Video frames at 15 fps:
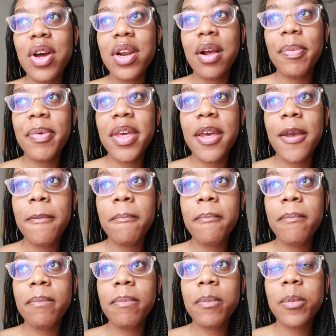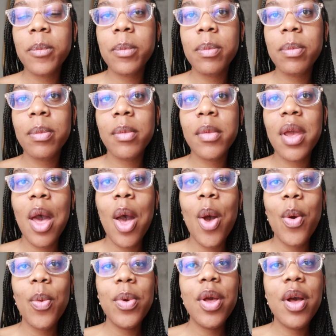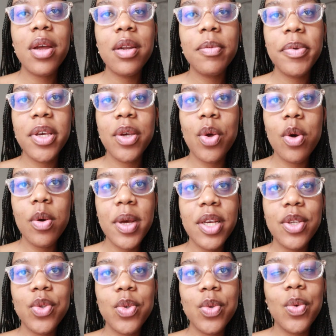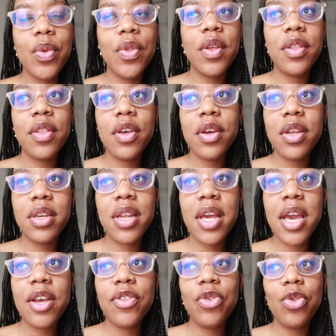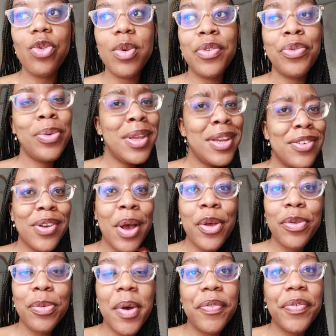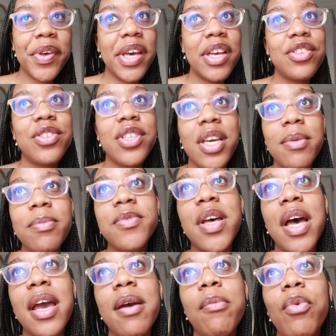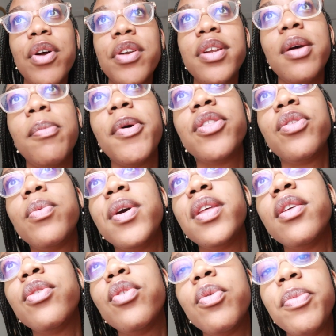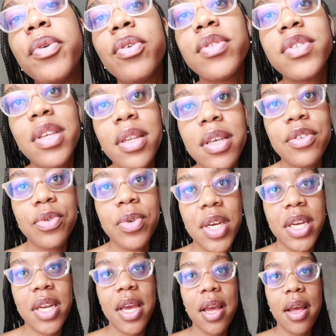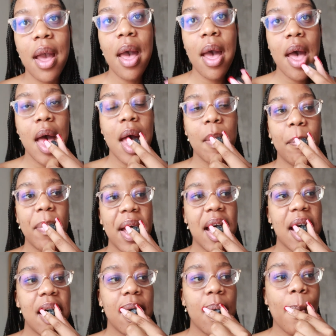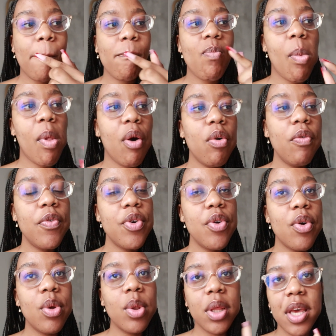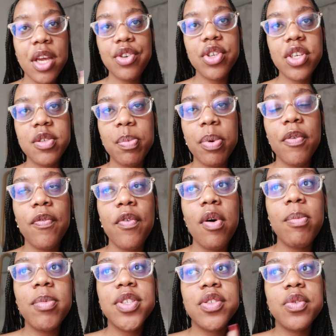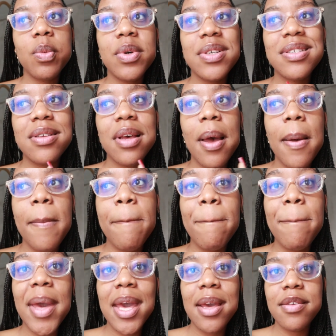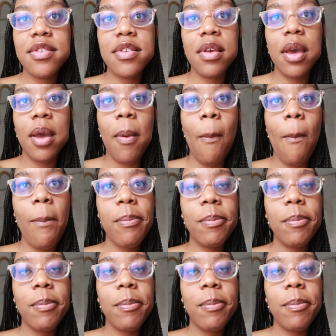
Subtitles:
gonna be going to the 3rd day to see Swedish House Mafia and James. I am worried about the weather though, because it is raining. But overall, Kendrick's performance was amazing.